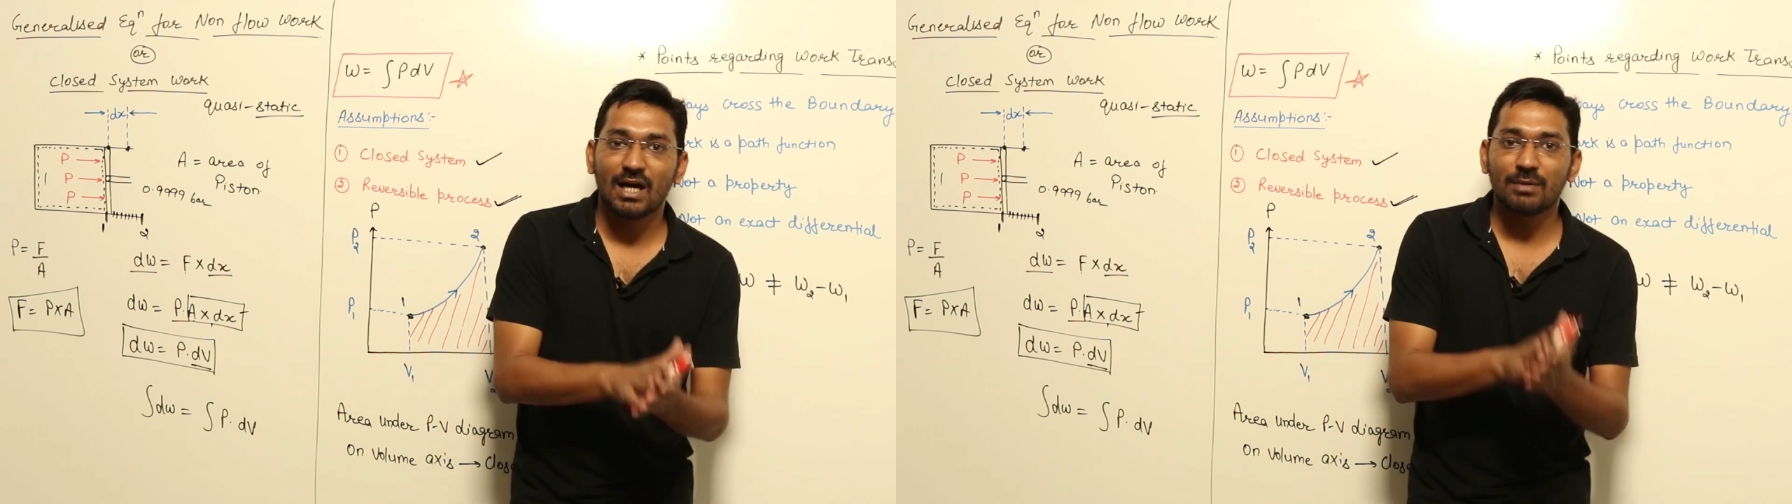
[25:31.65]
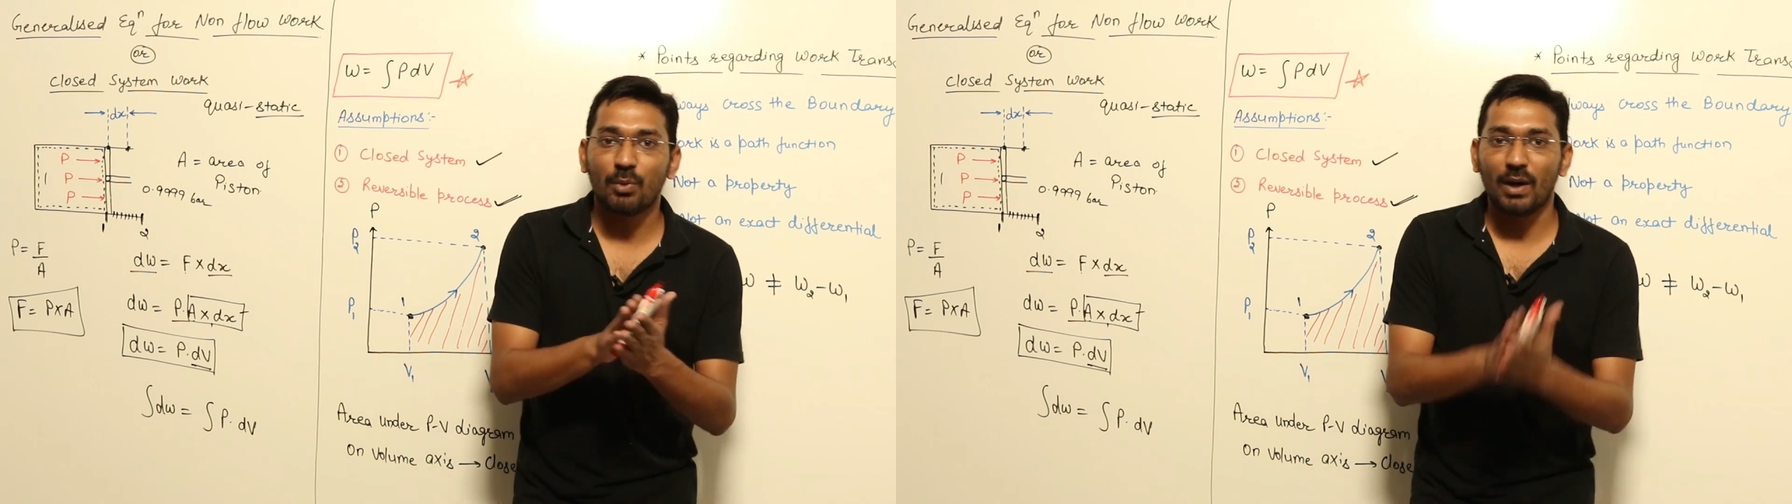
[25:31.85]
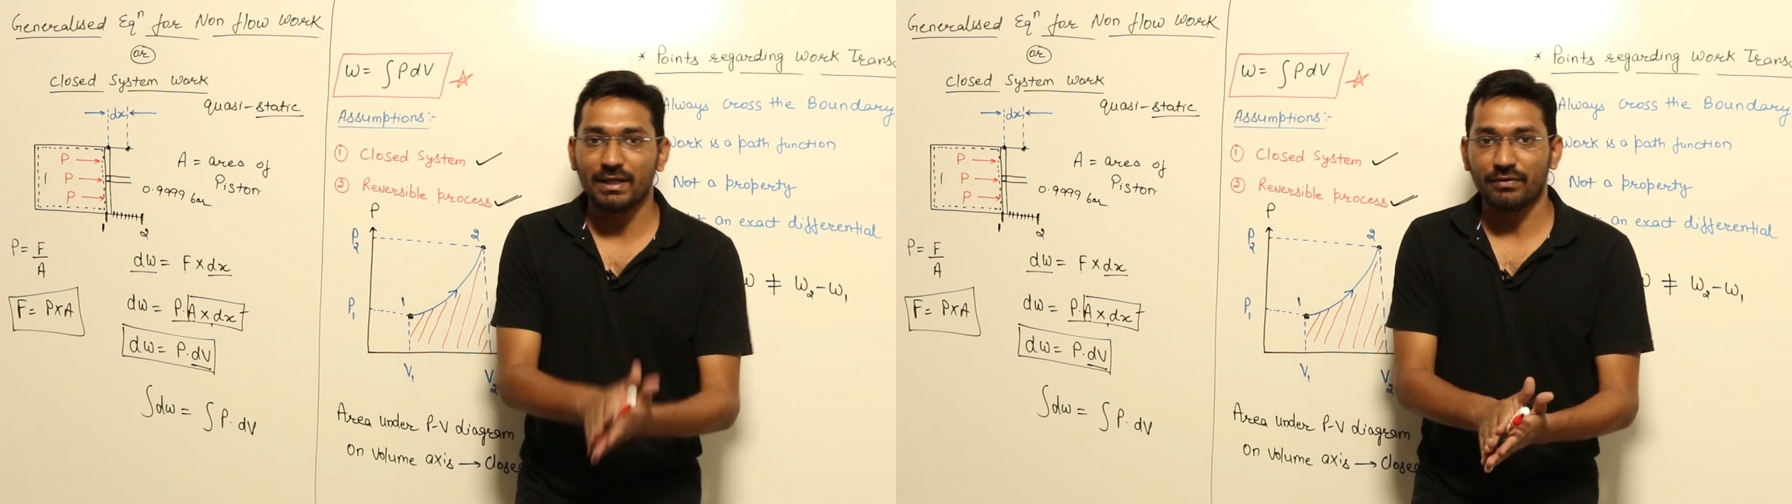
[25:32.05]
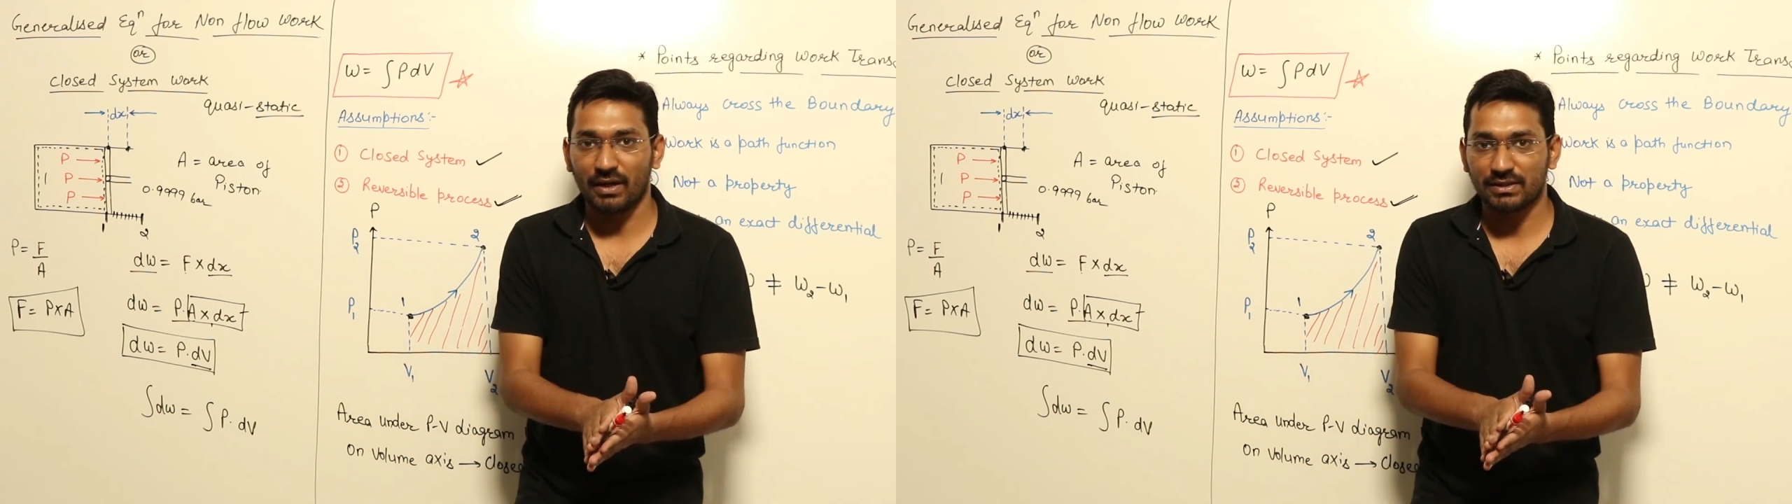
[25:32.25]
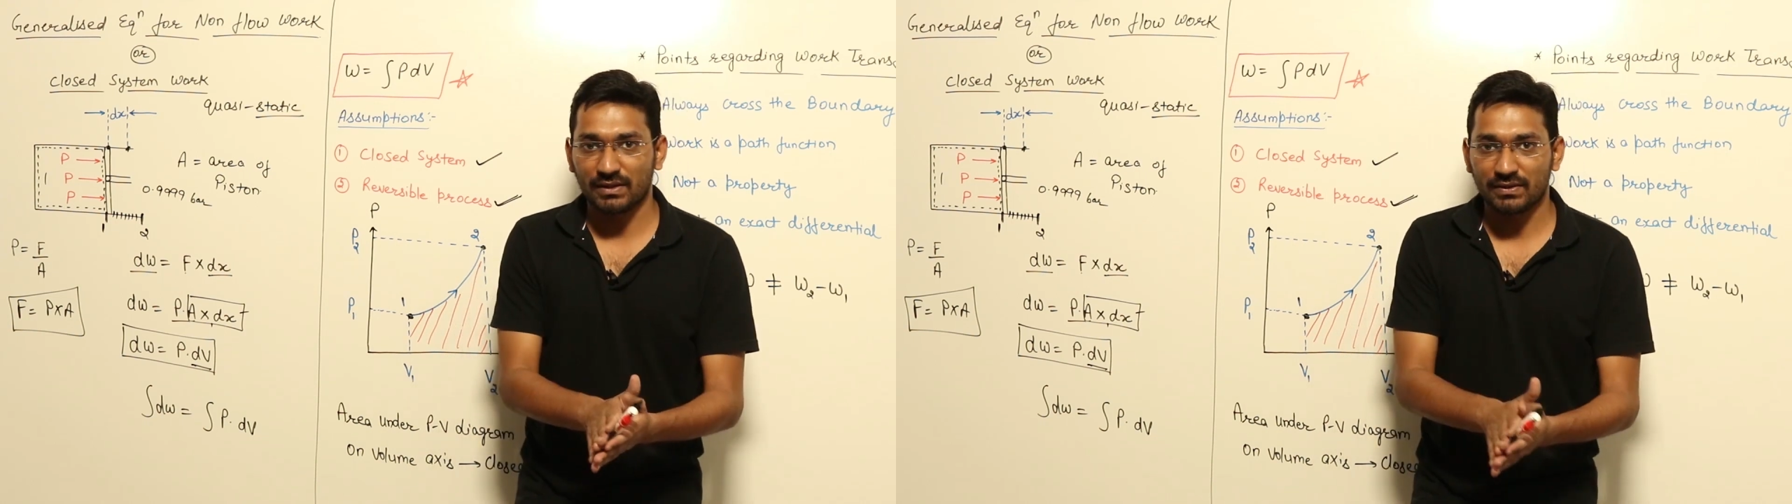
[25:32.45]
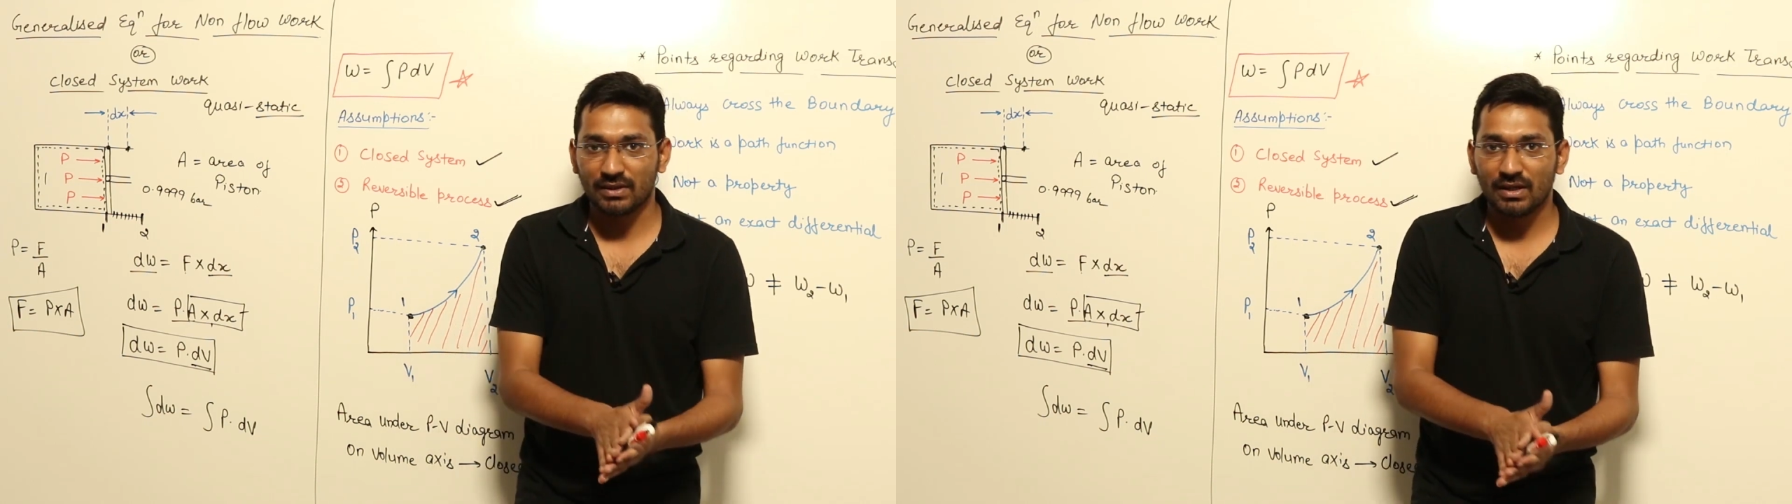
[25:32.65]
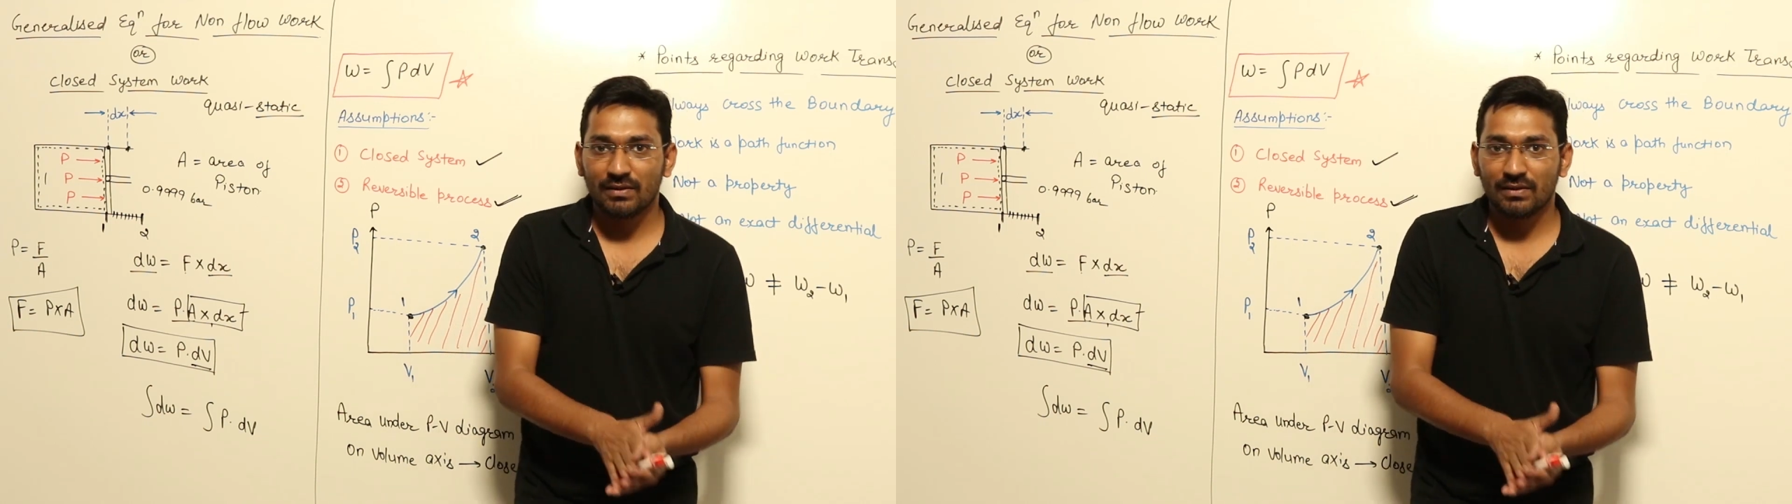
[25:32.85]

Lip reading: are point functions.